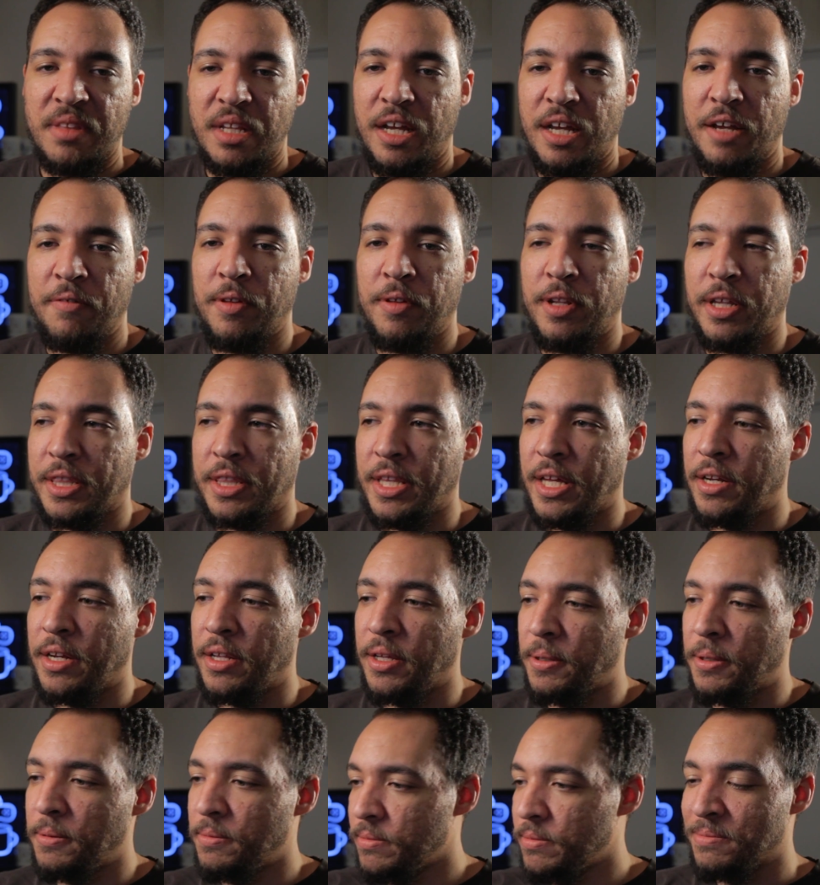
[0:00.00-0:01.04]
I feel like
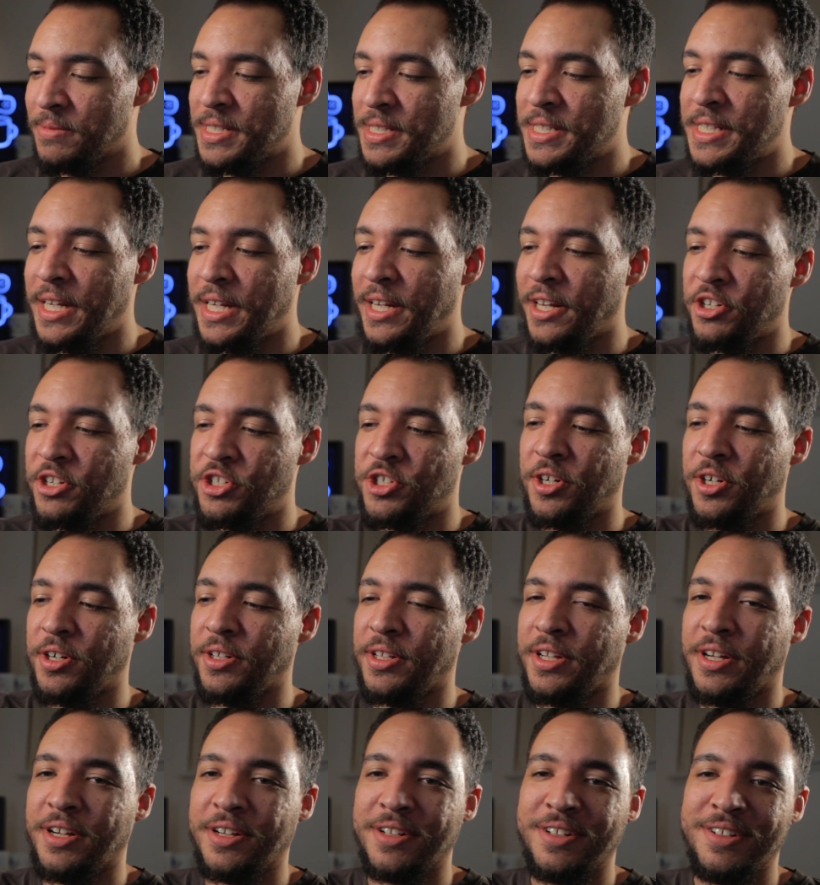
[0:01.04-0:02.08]
that scene in
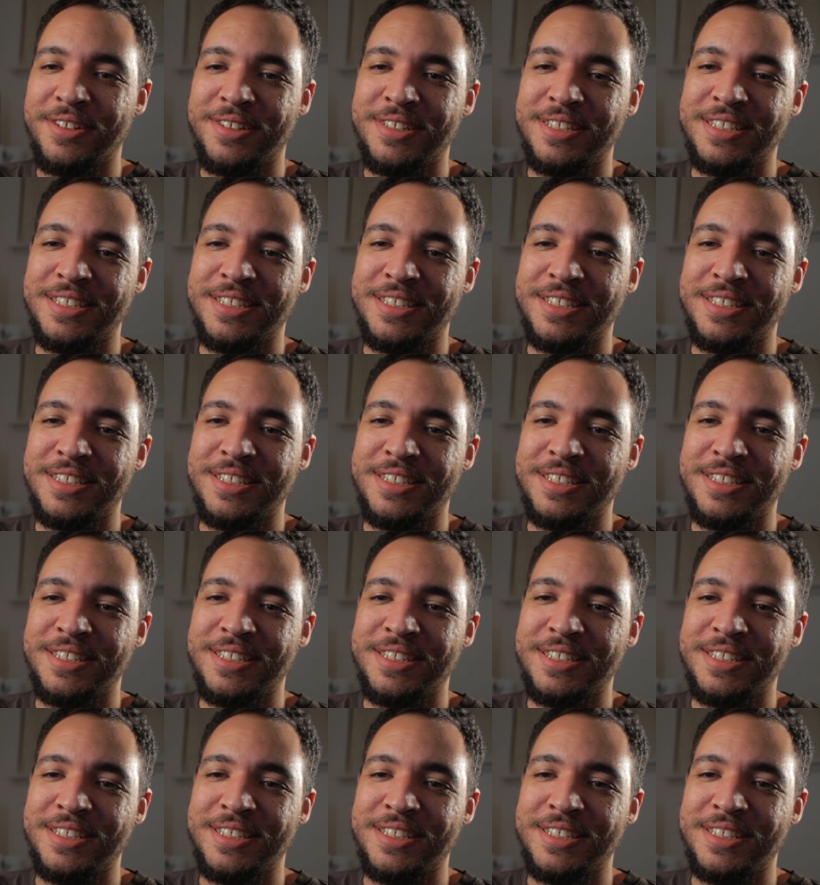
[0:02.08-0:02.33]
Sherlock.